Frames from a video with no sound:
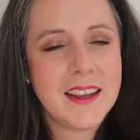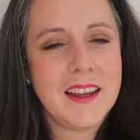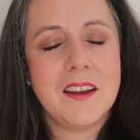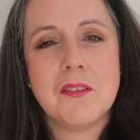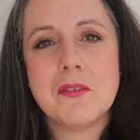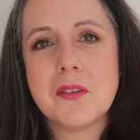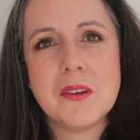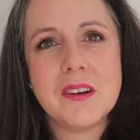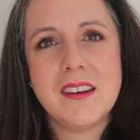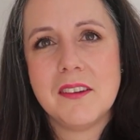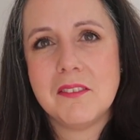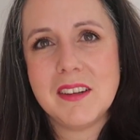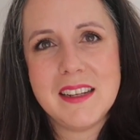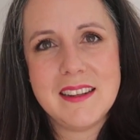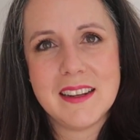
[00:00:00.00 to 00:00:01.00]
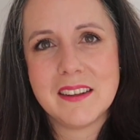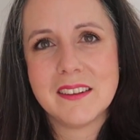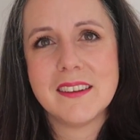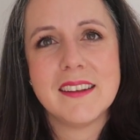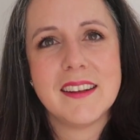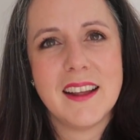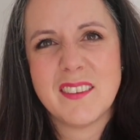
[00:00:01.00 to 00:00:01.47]
uh, for a lovely dinner
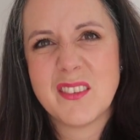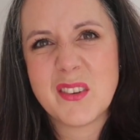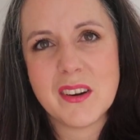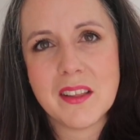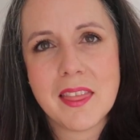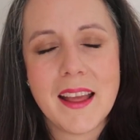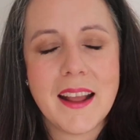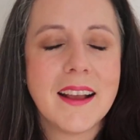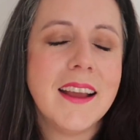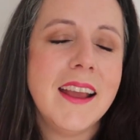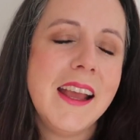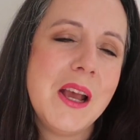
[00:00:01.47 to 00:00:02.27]
and that sort of thing.